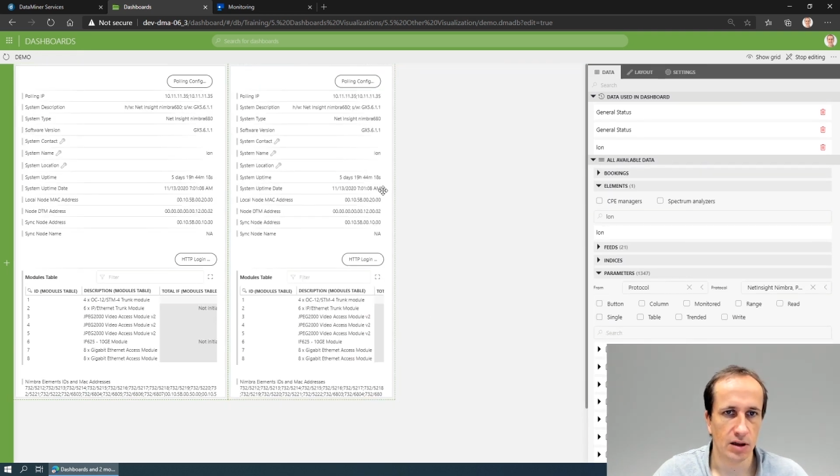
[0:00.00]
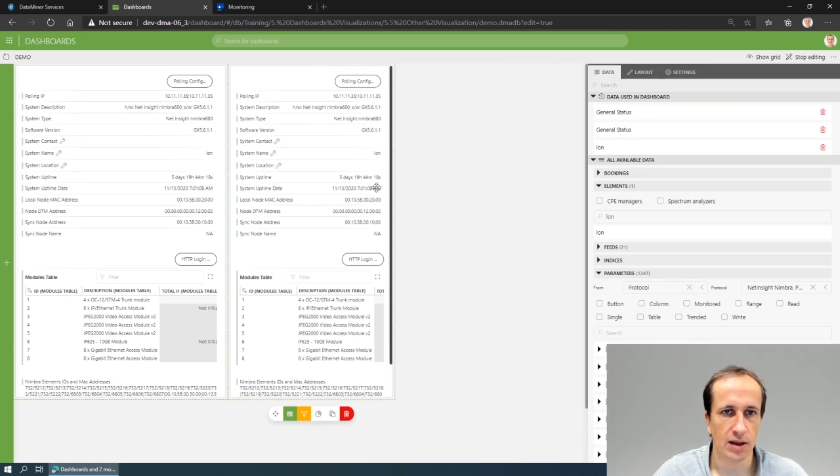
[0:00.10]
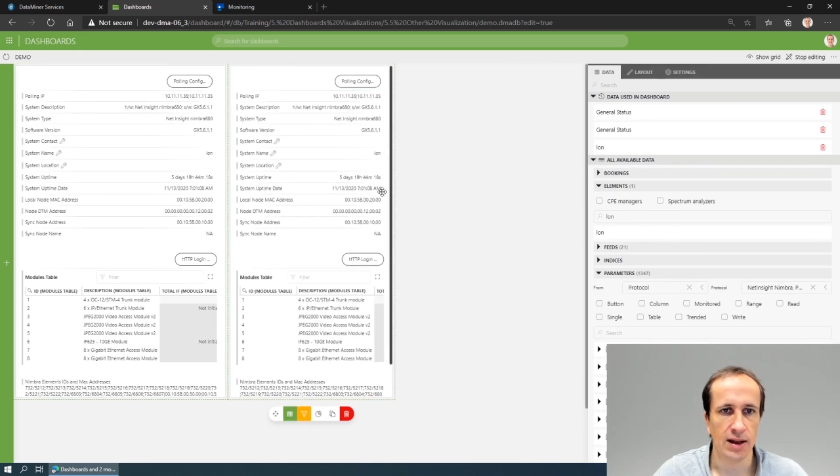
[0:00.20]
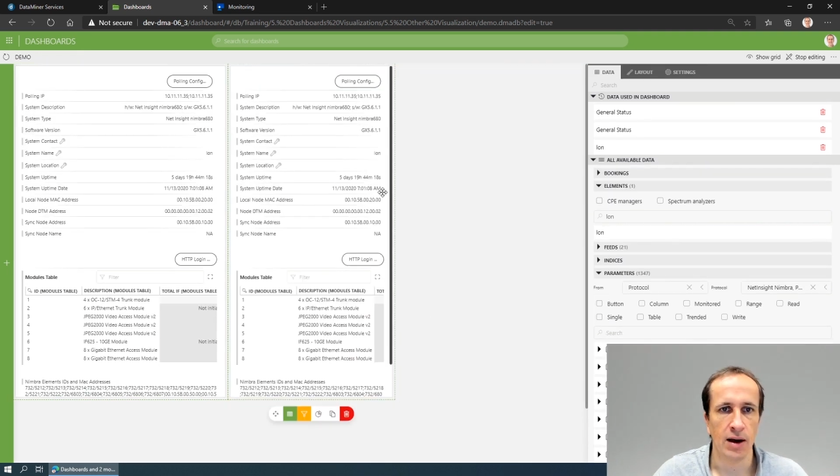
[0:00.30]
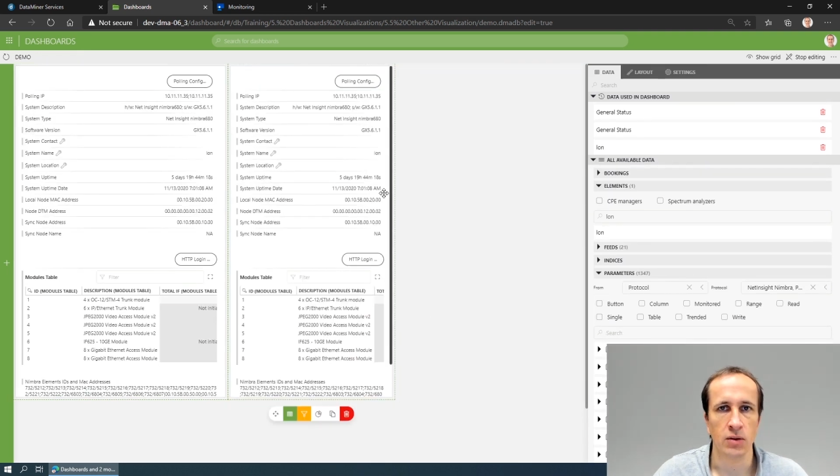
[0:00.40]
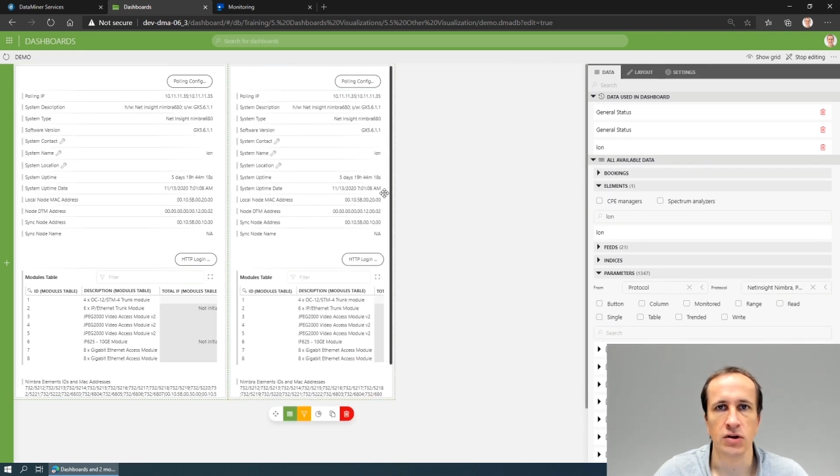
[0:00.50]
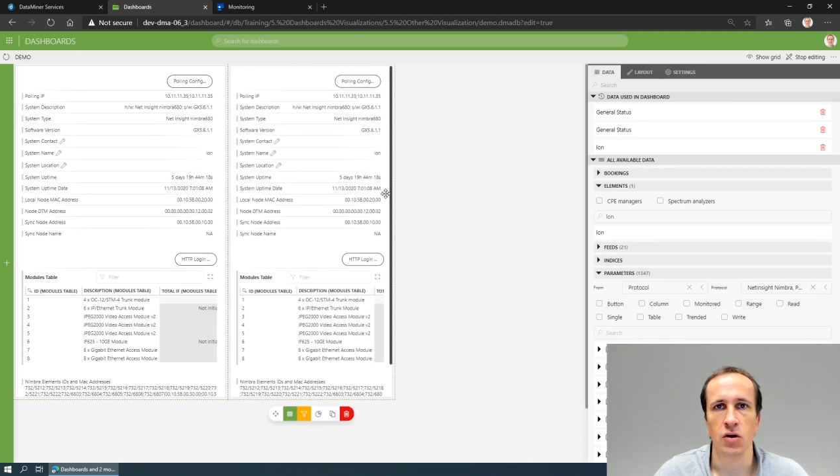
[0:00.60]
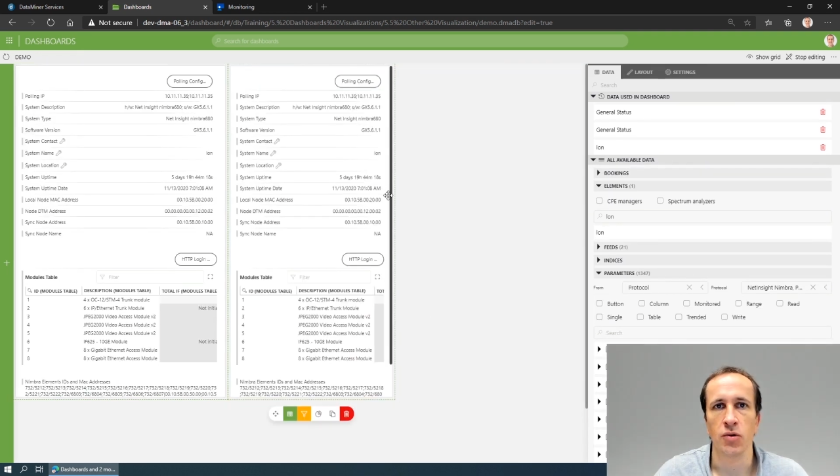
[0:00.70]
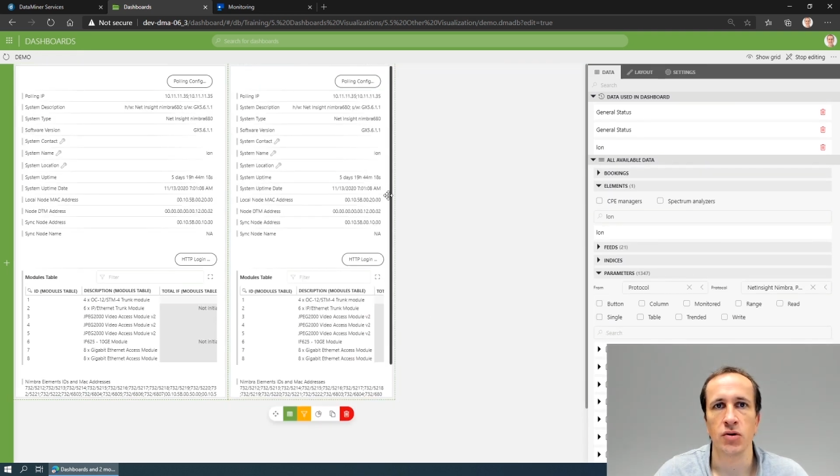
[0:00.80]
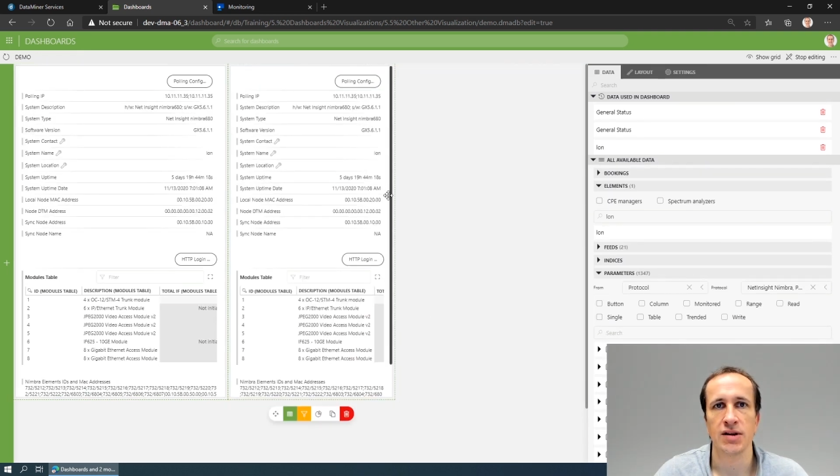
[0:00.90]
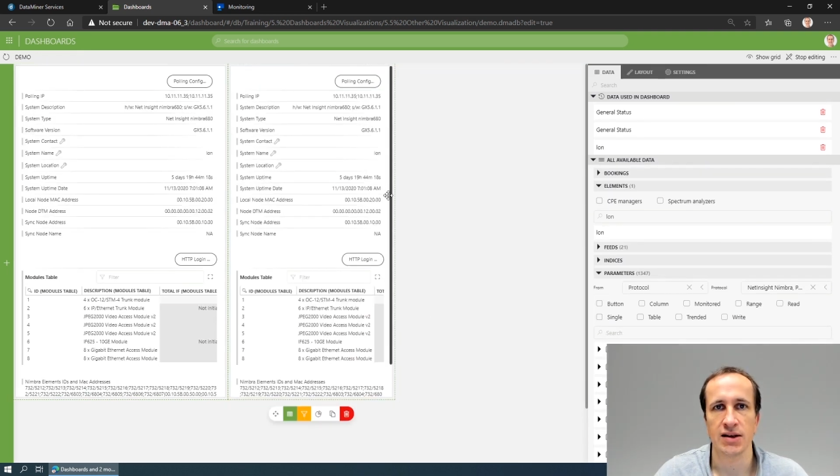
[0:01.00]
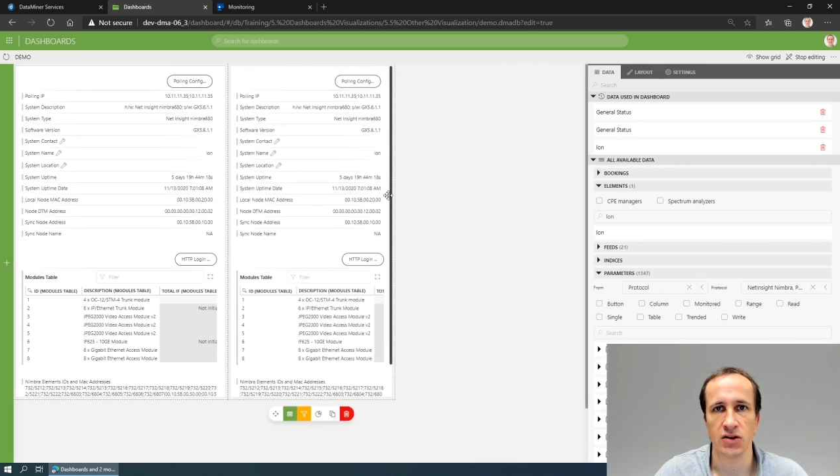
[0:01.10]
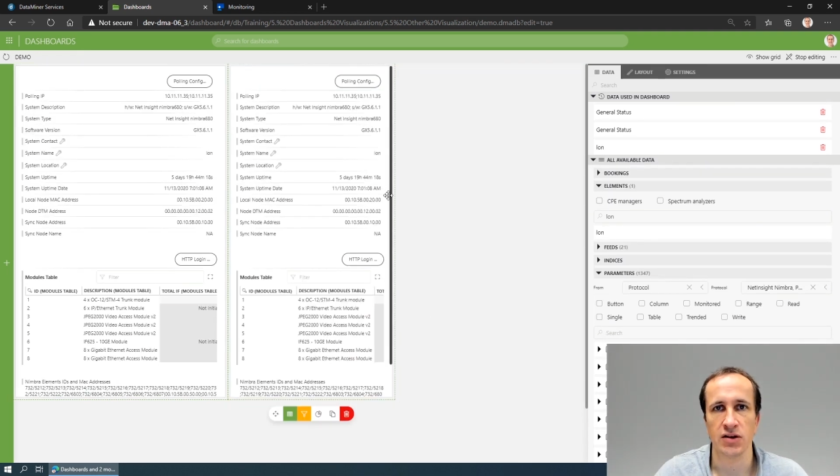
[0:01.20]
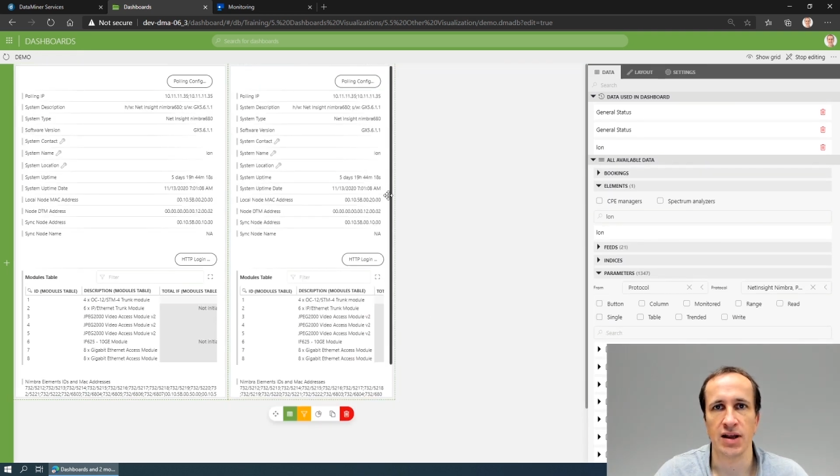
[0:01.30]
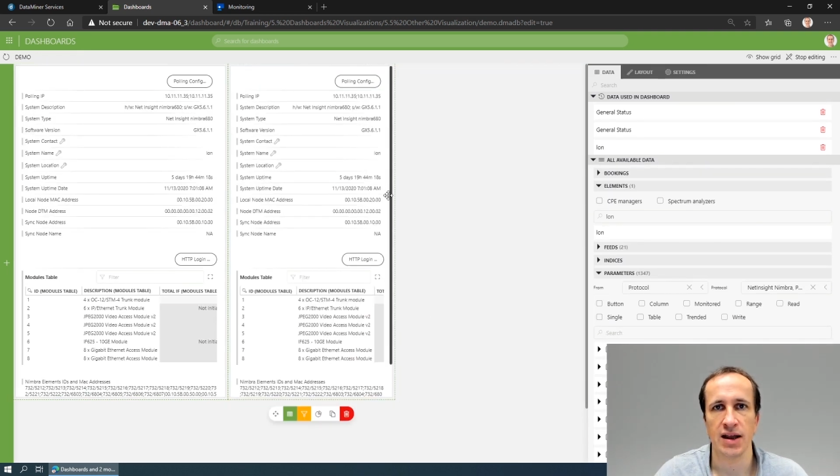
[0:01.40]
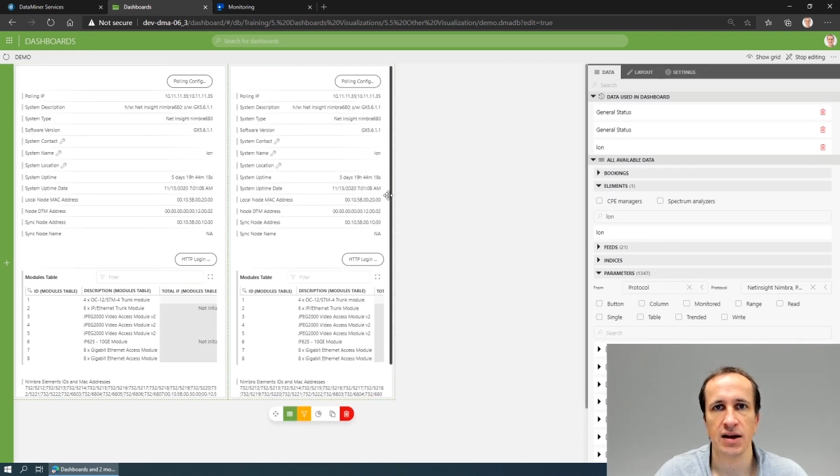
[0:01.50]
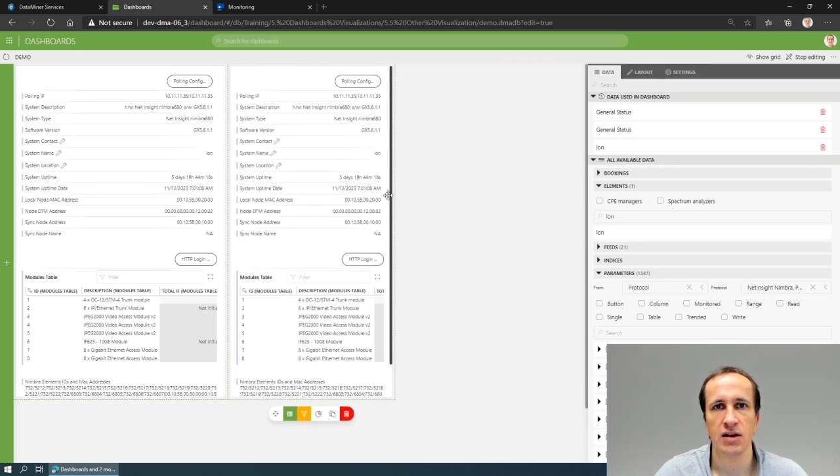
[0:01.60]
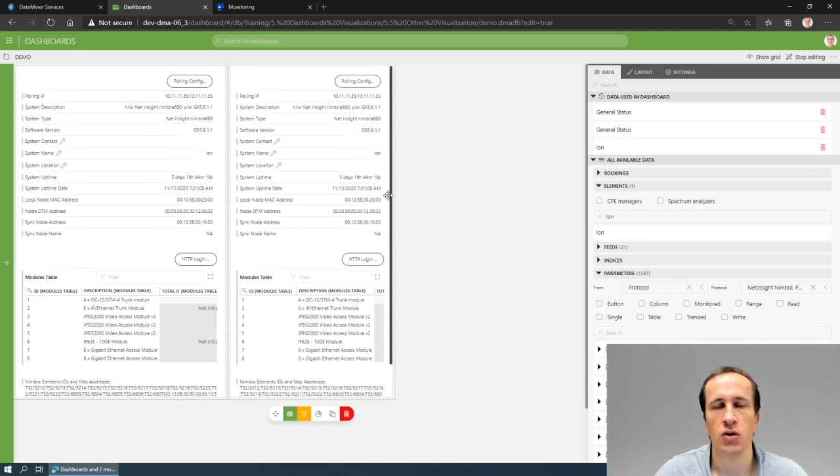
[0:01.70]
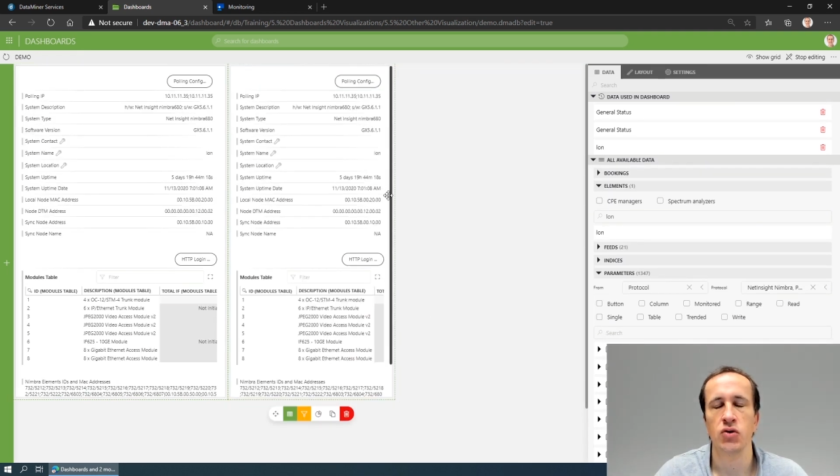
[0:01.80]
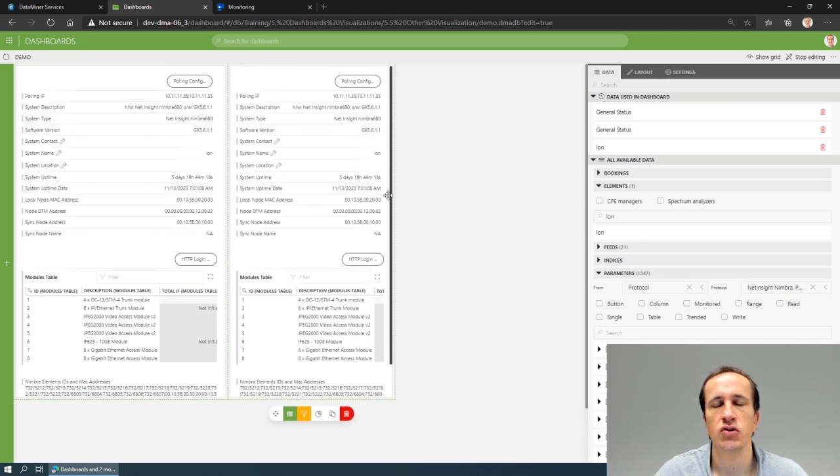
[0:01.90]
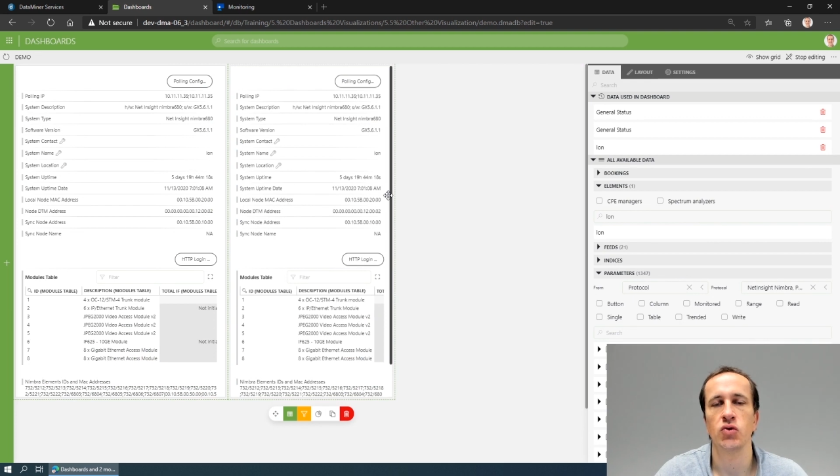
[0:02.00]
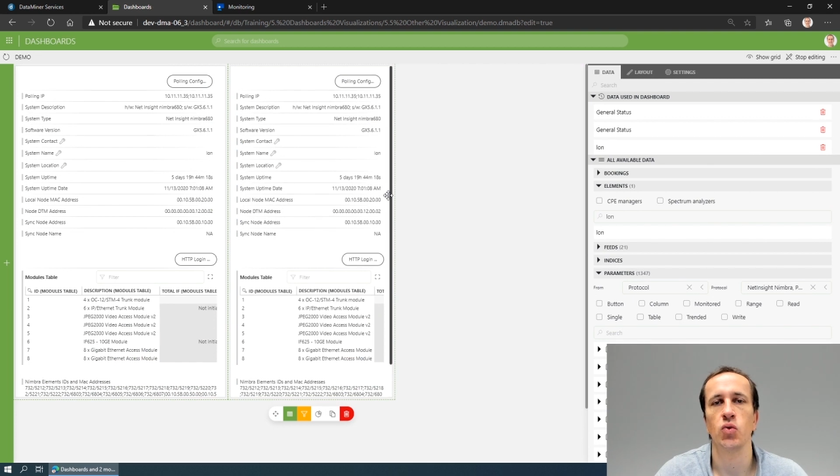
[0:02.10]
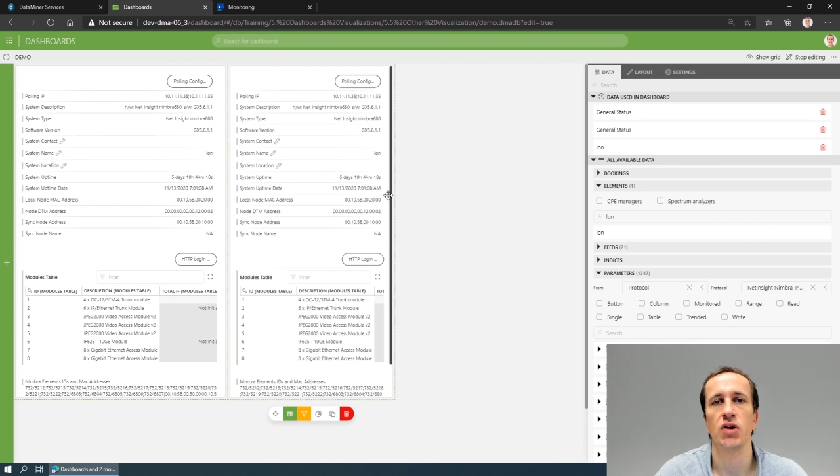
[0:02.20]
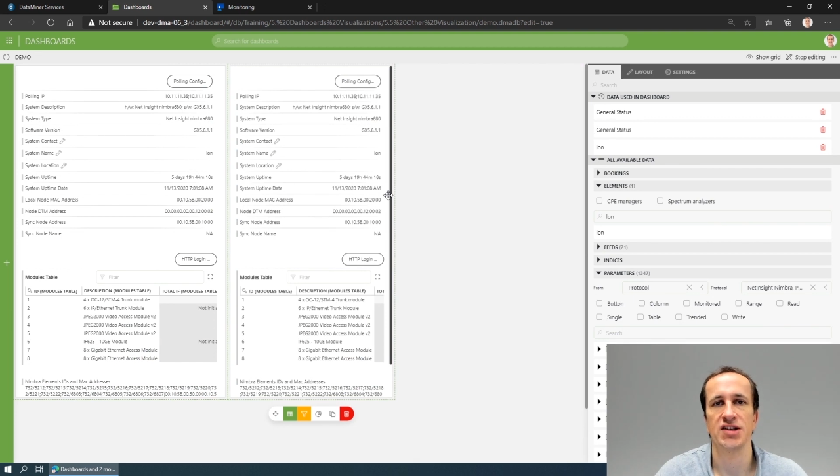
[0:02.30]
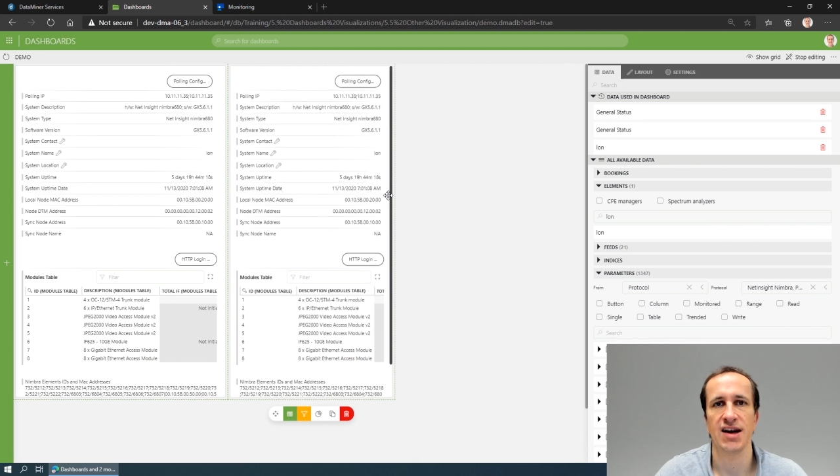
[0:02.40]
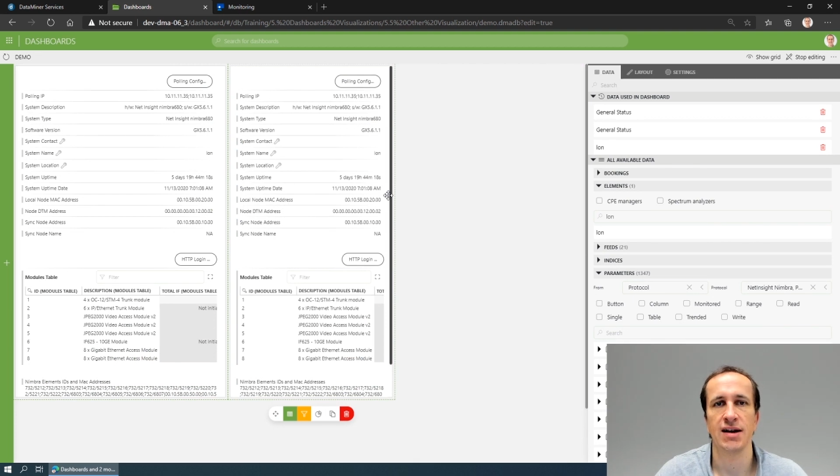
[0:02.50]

Now the component has all data, knows which